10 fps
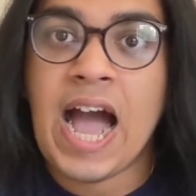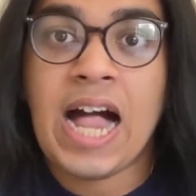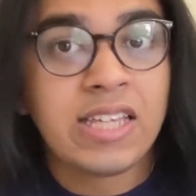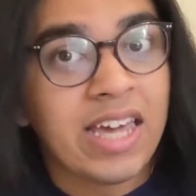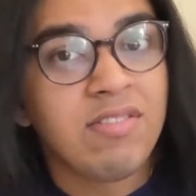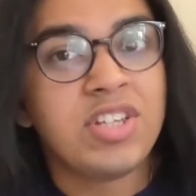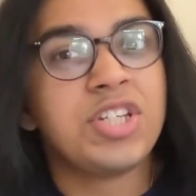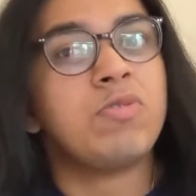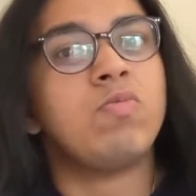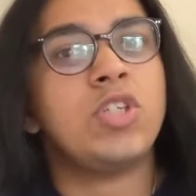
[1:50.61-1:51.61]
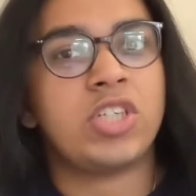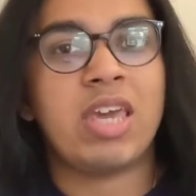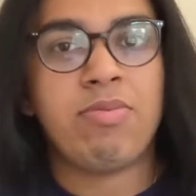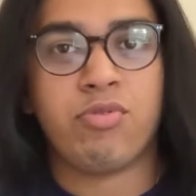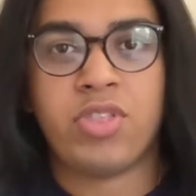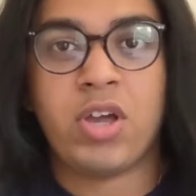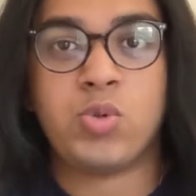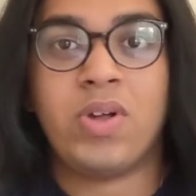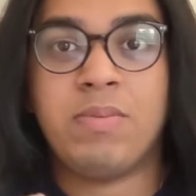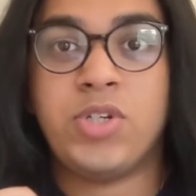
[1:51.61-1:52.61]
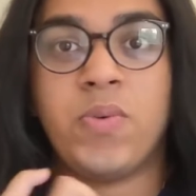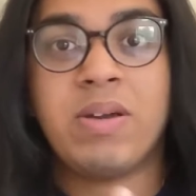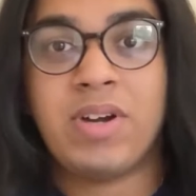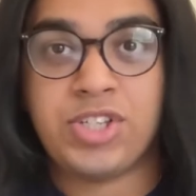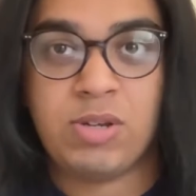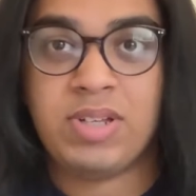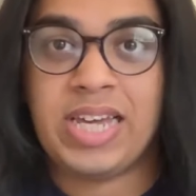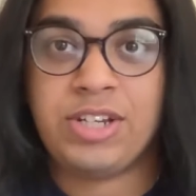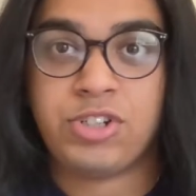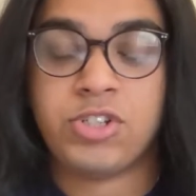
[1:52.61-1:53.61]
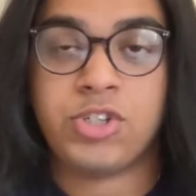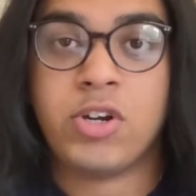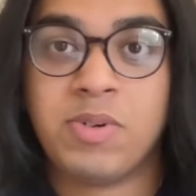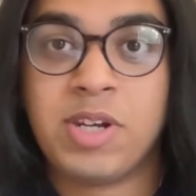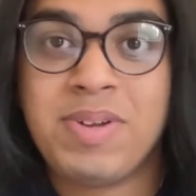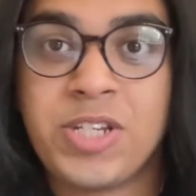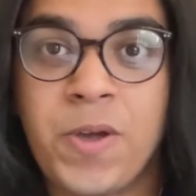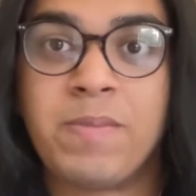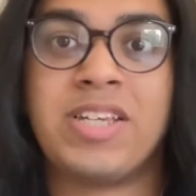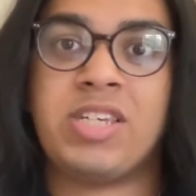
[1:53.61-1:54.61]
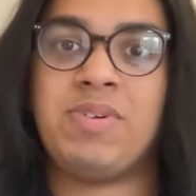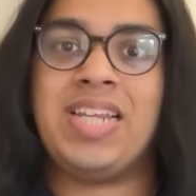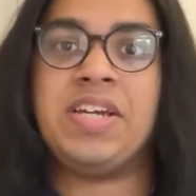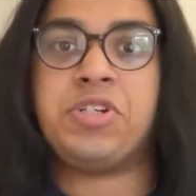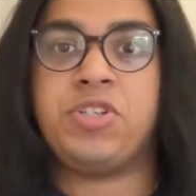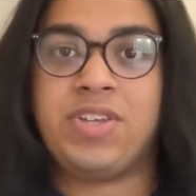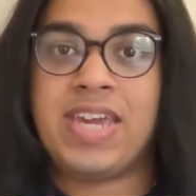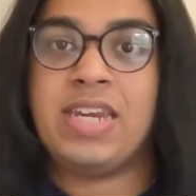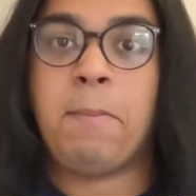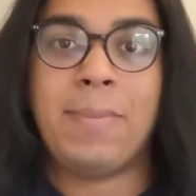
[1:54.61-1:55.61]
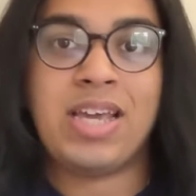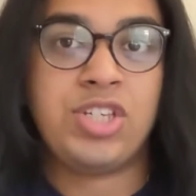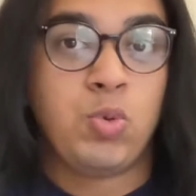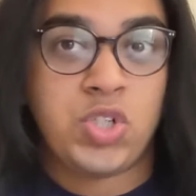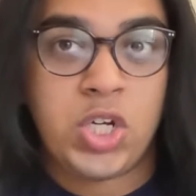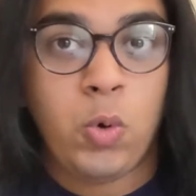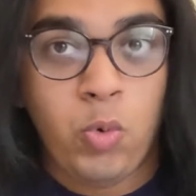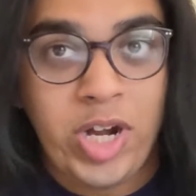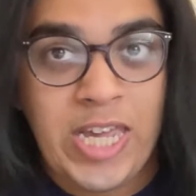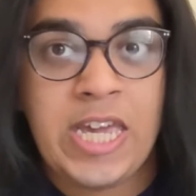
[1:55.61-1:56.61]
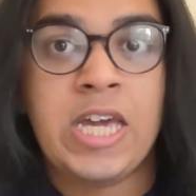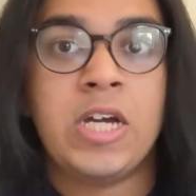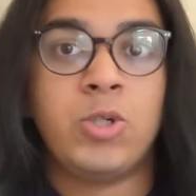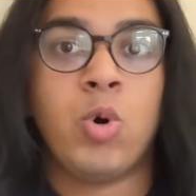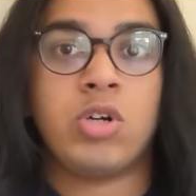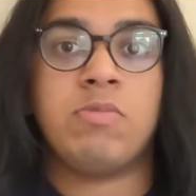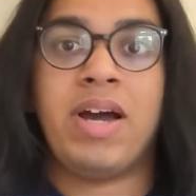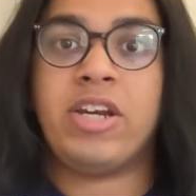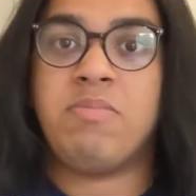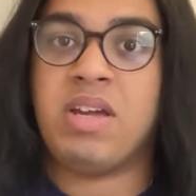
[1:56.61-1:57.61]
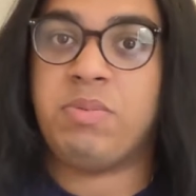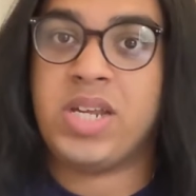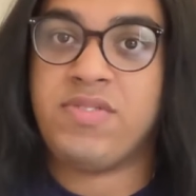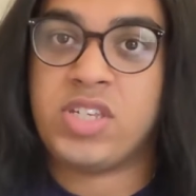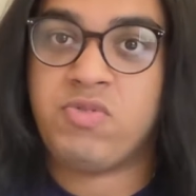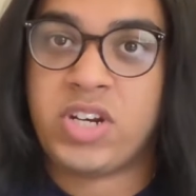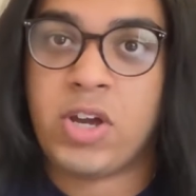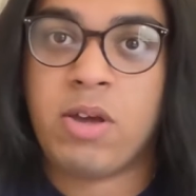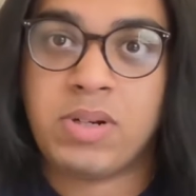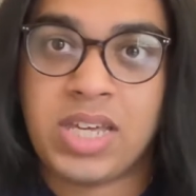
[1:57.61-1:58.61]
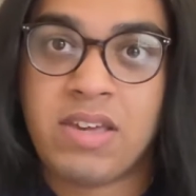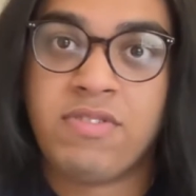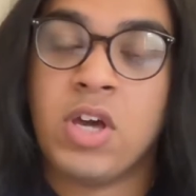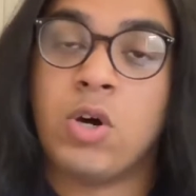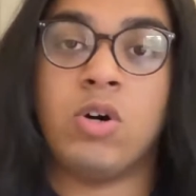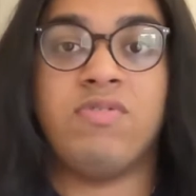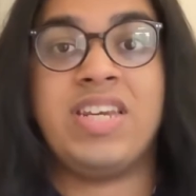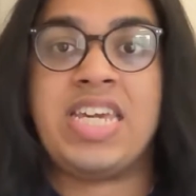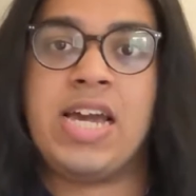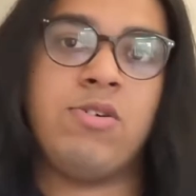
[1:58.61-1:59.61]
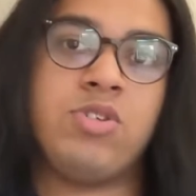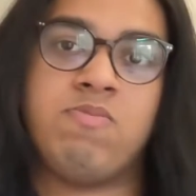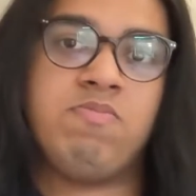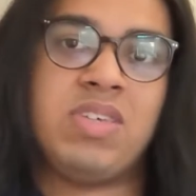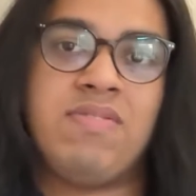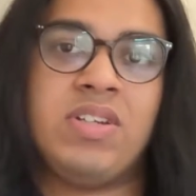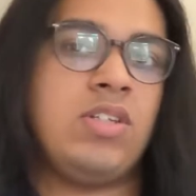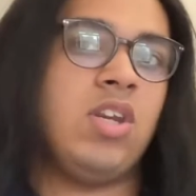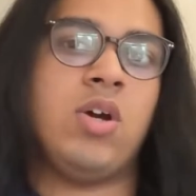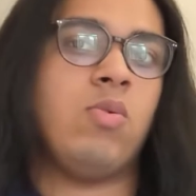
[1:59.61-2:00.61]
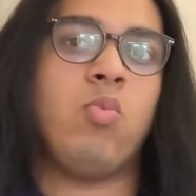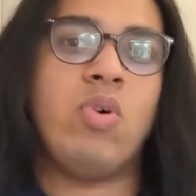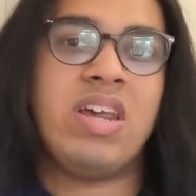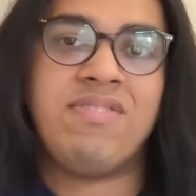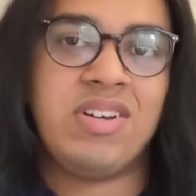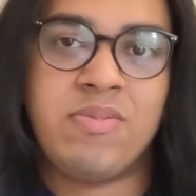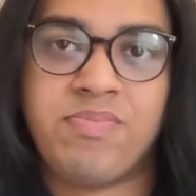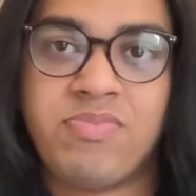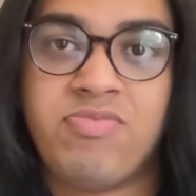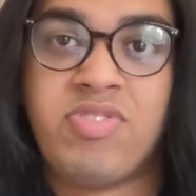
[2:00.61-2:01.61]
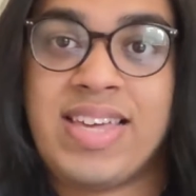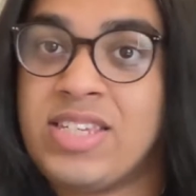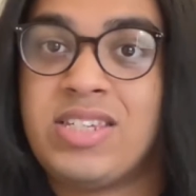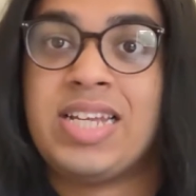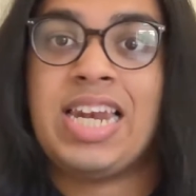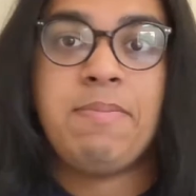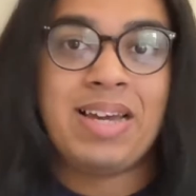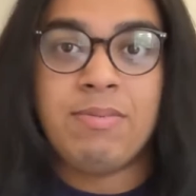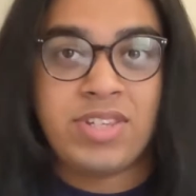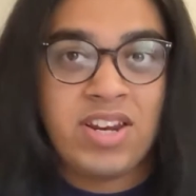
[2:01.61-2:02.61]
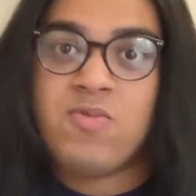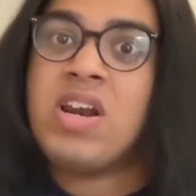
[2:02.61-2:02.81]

I'll kind of need to skim through those while I'm doing my simulations. So I'm going to be doing my simulations in Mesa, which I already talked about in my previous video, I believe, or videos, given, you know, whenever this clip comes out